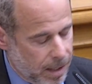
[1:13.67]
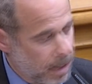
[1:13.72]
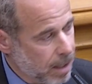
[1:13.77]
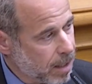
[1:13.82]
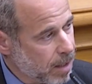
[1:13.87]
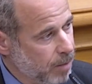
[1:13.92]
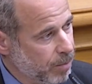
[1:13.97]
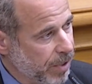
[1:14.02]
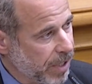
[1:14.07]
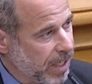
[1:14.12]

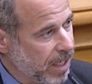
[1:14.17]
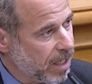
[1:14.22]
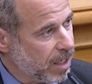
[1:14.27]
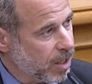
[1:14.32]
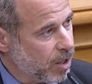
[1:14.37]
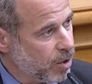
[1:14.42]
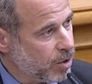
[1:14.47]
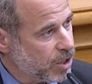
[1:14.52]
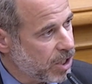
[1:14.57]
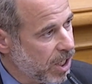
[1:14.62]
completed
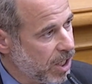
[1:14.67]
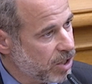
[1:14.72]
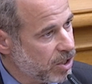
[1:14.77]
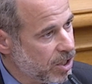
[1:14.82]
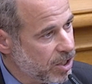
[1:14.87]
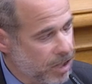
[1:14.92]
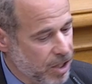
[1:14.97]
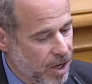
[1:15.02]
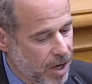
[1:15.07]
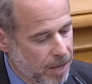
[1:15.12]

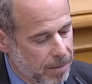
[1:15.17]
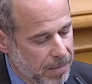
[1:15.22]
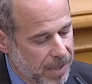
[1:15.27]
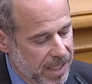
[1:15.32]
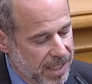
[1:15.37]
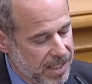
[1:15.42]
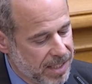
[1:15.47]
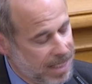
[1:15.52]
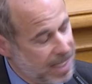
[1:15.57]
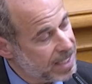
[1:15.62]
negotiations on.
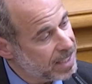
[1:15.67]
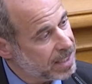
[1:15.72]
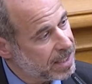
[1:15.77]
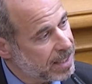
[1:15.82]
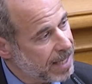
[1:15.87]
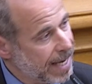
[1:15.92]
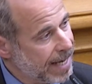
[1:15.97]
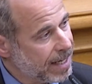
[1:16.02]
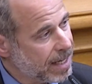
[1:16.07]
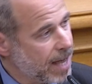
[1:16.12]
But it's
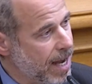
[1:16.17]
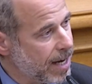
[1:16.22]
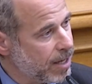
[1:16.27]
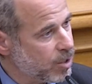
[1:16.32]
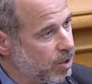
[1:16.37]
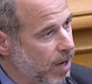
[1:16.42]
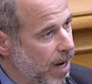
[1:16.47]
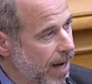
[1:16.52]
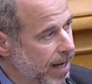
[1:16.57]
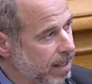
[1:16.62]
these 8
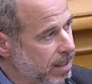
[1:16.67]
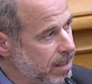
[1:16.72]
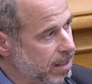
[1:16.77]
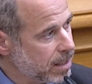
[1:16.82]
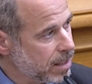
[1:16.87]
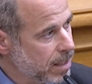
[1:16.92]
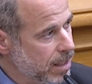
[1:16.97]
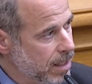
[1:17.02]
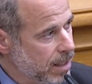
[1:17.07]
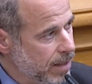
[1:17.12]

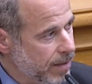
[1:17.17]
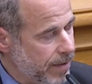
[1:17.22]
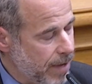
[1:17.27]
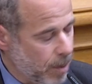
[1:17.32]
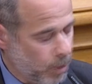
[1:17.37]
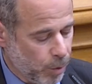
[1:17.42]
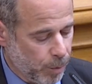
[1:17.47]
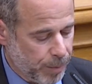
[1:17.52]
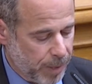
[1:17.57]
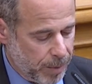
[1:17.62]
contracts
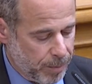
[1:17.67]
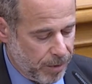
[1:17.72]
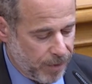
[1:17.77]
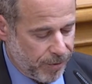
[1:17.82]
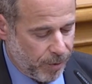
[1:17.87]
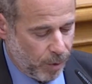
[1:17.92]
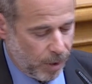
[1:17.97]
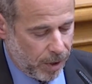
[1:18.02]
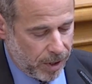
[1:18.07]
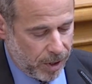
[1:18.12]
that will be
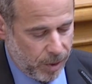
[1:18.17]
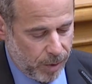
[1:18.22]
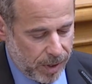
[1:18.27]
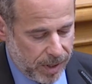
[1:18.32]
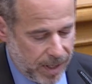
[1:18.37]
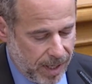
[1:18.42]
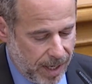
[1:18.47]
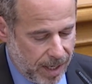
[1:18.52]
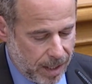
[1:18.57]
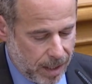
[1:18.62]
before you
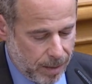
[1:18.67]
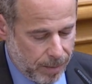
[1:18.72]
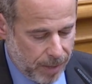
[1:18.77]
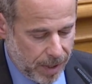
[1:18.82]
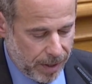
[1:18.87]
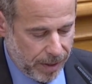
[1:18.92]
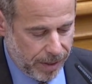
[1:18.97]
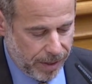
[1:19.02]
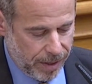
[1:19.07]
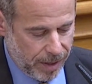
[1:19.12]
at the end of the
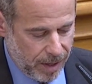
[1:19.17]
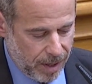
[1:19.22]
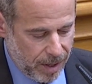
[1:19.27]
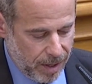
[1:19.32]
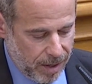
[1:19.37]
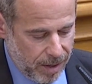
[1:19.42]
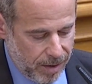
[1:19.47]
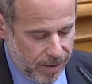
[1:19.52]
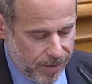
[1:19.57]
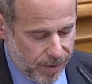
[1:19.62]
month
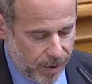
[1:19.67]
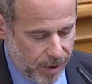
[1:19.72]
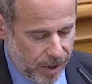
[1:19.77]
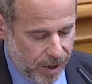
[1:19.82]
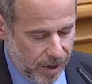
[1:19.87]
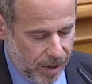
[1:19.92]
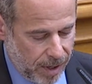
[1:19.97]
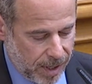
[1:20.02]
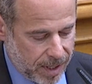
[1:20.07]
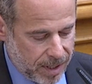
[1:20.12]
for
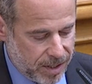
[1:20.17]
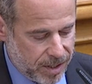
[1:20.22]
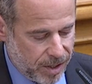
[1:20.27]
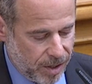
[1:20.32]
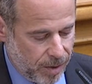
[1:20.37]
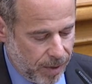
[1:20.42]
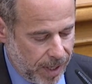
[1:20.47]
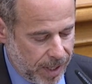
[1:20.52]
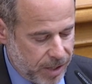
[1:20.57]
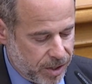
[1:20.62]
your
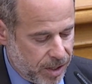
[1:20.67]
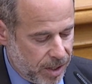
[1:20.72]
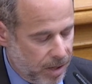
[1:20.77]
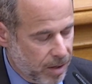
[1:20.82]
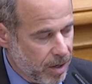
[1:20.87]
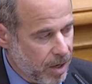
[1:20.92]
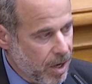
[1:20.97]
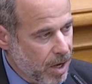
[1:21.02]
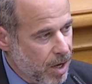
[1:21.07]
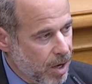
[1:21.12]

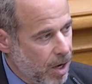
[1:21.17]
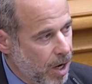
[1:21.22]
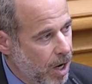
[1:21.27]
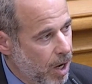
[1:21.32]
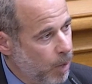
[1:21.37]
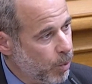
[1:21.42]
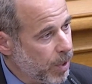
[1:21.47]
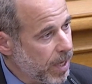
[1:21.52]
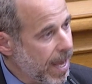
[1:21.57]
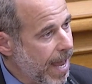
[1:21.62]
consideration.
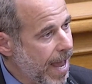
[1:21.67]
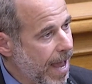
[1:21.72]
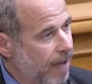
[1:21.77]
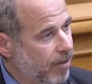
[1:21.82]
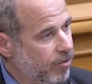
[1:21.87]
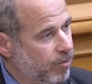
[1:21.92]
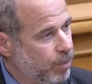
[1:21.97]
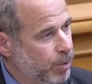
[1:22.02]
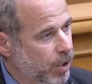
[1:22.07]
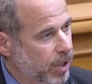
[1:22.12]
We
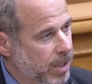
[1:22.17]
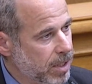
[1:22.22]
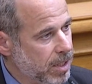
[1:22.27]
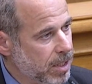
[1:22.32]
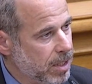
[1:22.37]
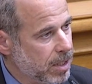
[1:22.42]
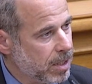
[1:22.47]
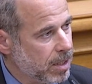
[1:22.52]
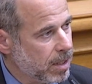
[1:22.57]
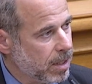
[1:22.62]
have
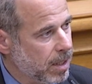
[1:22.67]
put